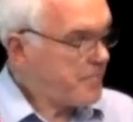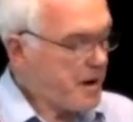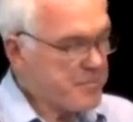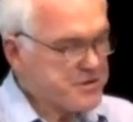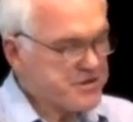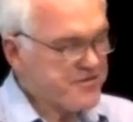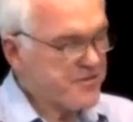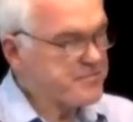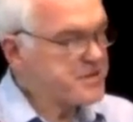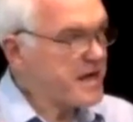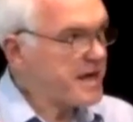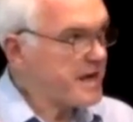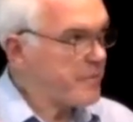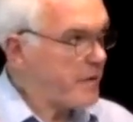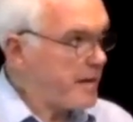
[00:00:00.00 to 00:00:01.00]
published from
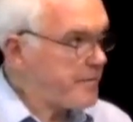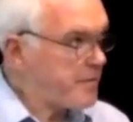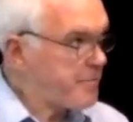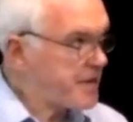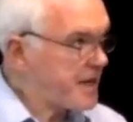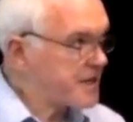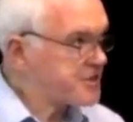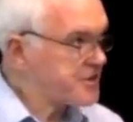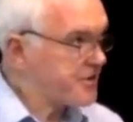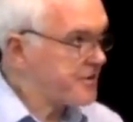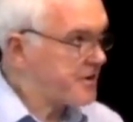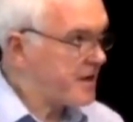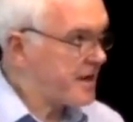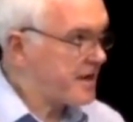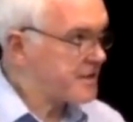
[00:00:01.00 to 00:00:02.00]
Saudi Arabia, but not
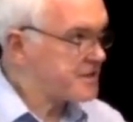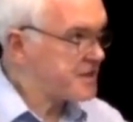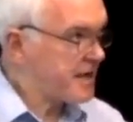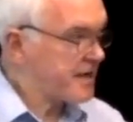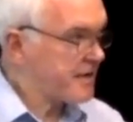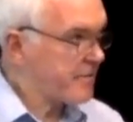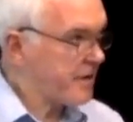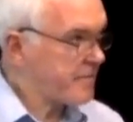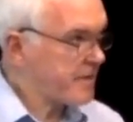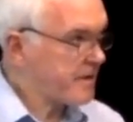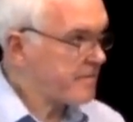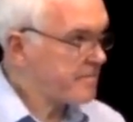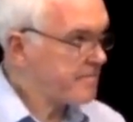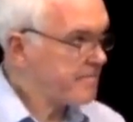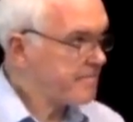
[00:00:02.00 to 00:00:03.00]
circulated in Saudi Arabia.